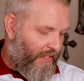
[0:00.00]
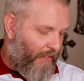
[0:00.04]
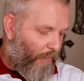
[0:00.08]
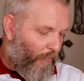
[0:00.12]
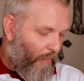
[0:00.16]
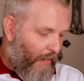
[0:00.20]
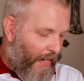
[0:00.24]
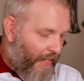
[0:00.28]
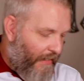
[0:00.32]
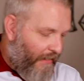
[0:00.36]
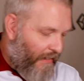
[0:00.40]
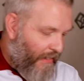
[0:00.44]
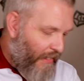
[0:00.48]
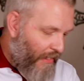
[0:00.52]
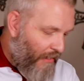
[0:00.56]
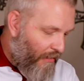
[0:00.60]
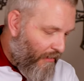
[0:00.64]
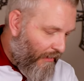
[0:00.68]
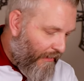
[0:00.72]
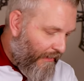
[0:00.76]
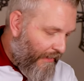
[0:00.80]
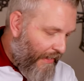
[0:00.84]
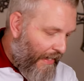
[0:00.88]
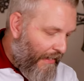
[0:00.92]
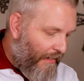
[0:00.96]
And right
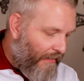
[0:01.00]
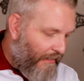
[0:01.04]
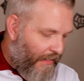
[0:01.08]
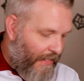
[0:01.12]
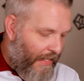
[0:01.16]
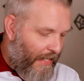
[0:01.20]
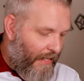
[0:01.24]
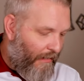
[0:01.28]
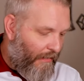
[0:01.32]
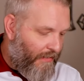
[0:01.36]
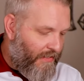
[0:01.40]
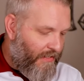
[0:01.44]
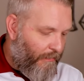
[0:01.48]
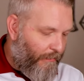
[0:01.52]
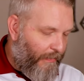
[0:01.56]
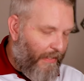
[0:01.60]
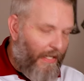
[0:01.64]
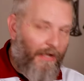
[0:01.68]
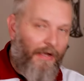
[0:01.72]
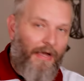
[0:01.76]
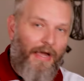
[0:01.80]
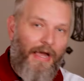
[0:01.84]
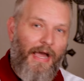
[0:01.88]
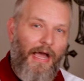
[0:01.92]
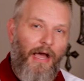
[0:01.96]
here, God cares
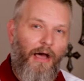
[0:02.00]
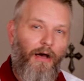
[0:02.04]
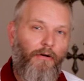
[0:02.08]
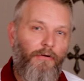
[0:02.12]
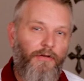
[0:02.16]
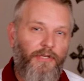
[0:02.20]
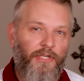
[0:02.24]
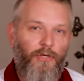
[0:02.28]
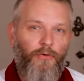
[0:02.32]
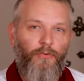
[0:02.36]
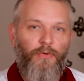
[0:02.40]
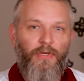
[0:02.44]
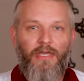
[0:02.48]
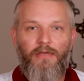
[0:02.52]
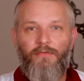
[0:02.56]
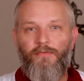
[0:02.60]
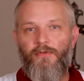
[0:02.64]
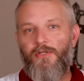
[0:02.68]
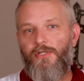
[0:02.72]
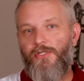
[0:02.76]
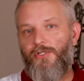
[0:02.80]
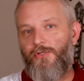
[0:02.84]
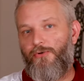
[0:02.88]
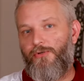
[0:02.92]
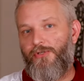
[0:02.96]
about how you
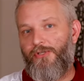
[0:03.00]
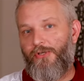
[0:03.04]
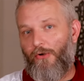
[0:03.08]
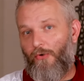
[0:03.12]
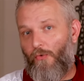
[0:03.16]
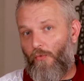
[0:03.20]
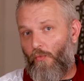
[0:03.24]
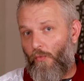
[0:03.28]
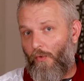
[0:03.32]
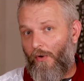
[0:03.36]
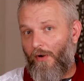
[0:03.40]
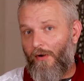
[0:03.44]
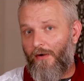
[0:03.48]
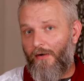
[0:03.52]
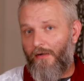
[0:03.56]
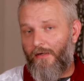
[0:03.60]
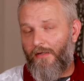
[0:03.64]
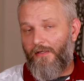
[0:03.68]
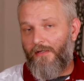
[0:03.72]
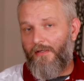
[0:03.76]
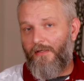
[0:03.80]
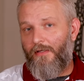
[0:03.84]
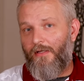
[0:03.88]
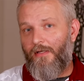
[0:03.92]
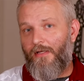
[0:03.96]
even do your
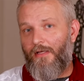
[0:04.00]
work.